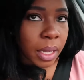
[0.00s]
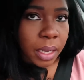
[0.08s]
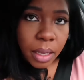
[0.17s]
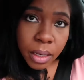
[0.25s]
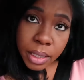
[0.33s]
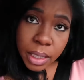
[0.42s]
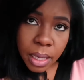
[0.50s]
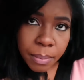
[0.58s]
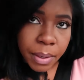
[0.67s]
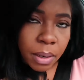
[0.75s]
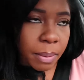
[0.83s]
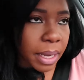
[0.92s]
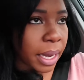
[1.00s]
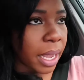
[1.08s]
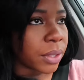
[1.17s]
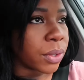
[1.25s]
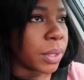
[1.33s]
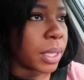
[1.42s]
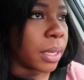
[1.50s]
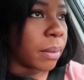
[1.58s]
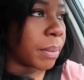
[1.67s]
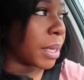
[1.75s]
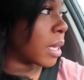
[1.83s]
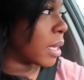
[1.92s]
y'all see I've been on my natural
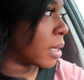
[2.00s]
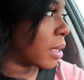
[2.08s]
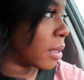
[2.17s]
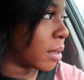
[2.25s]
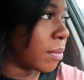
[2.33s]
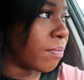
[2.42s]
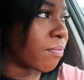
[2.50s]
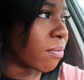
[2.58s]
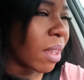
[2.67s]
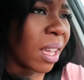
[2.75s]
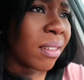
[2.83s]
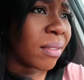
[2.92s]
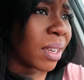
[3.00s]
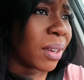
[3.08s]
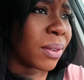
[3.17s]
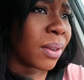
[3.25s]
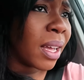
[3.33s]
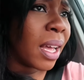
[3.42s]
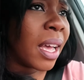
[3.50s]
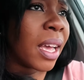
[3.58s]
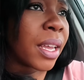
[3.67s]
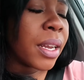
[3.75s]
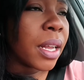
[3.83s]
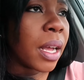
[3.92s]
tip because I don't know.
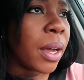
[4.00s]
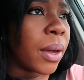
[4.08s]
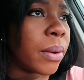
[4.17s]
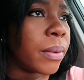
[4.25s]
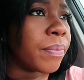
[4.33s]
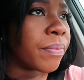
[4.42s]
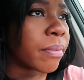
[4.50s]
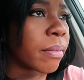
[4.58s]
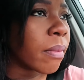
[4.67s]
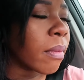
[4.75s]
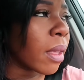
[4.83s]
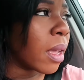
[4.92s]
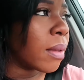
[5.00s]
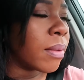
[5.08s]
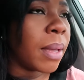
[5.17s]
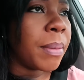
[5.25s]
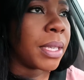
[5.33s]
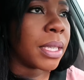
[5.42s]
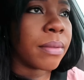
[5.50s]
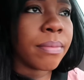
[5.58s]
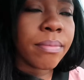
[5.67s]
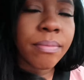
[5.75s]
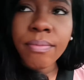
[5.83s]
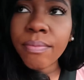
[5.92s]
You know, let me just
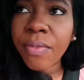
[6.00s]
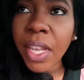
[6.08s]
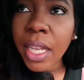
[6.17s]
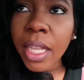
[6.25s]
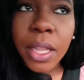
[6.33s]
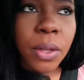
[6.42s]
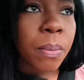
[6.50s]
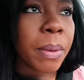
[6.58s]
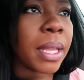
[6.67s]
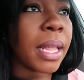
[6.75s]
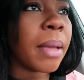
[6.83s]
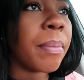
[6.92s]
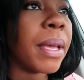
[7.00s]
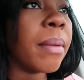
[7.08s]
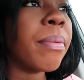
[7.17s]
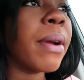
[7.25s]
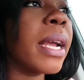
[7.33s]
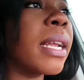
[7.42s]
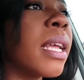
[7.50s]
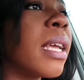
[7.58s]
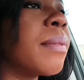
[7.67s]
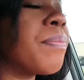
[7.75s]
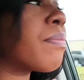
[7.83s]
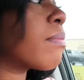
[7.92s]
vent a little bit. Like being
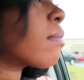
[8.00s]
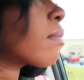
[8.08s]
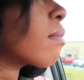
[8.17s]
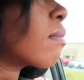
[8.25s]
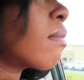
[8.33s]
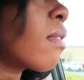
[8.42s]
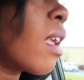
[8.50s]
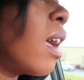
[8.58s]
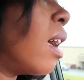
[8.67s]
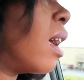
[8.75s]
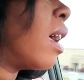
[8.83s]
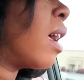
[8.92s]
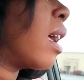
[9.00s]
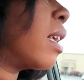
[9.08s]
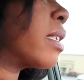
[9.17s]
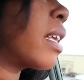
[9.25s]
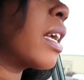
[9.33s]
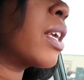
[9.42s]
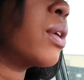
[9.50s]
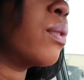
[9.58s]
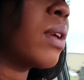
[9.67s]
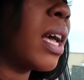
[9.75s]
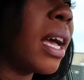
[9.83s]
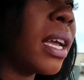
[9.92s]
pregnant It's like
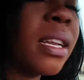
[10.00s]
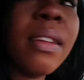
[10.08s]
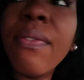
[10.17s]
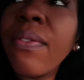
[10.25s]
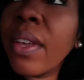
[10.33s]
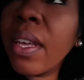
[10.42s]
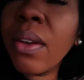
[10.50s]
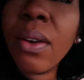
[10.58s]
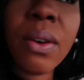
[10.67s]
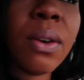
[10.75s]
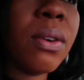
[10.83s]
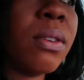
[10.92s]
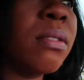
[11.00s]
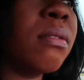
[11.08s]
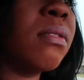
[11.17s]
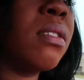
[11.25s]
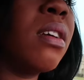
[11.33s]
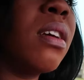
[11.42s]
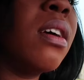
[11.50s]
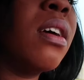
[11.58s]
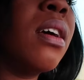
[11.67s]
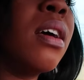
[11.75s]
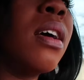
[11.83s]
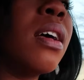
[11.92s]
you kind of feel
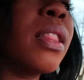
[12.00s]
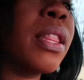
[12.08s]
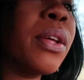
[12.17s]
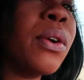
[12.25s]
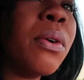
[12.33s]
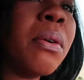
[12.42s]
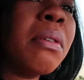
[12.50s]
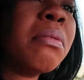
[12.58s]
a little,